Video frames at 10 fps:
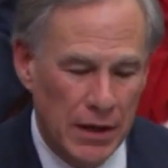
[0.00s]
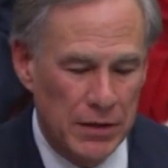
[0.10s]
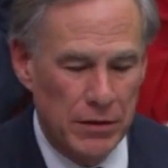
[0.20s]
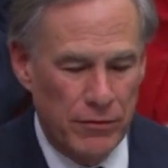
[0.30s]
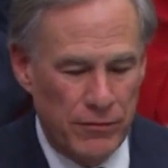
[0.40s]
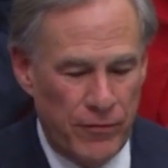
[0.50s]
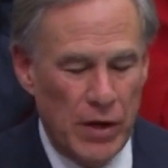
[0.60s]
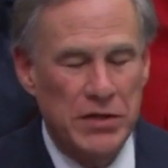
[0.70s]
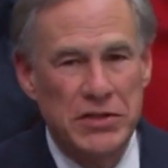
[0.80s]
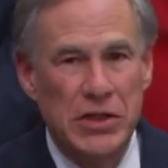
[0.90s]
and
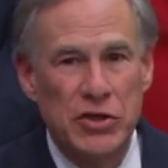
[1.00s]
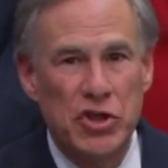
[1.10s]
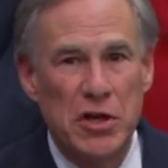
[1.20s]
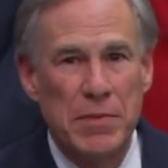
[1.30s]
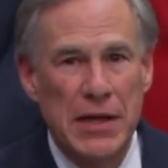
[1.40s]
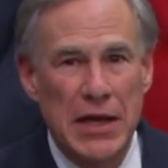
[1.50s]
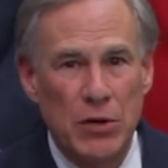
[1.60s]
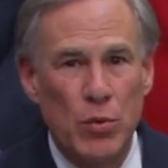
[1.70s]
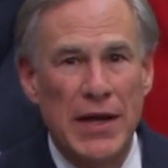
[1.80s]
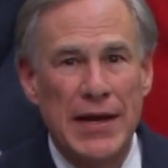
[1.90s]
front and center is going to be a
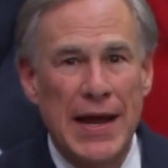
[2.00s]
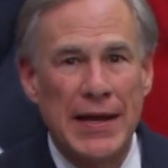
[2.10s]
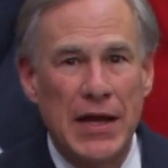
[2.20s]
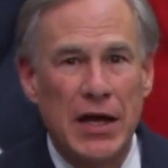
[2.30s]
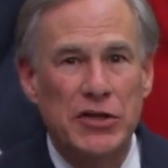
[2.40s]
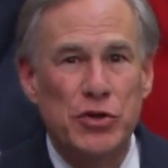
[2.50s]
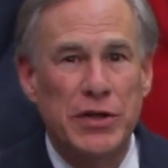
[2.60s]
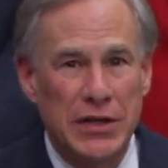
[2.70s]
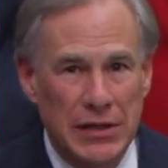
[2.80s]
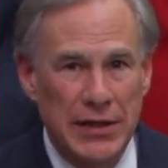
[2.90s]
red icon you
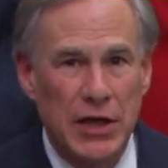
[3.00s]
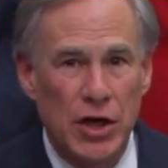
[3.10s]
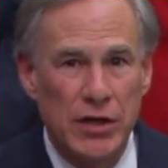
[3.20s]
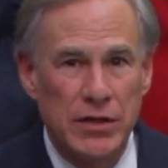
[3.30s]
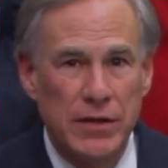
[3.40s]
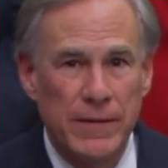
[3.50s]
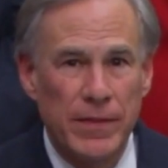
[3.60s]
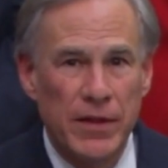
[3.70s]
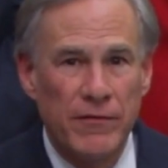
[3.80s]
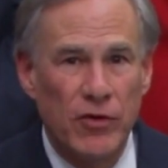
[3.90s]
can click on
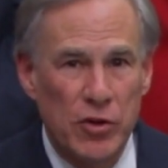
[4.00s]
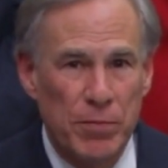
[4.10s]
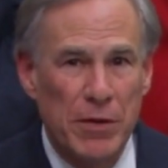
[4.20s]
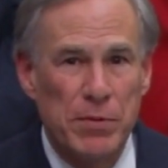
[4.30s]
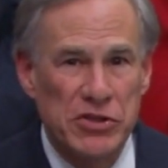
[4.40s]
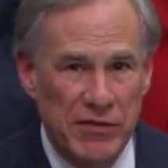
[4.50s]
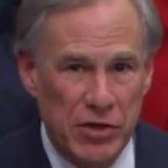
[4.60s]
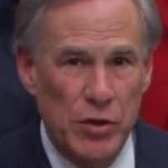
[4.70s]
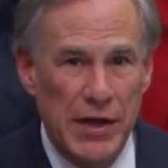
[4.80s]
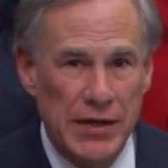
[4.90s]
for the purpose of
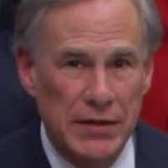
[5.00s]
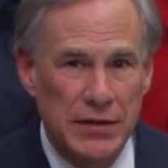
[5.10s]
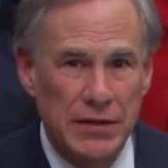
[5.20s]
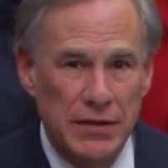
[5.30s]
donating.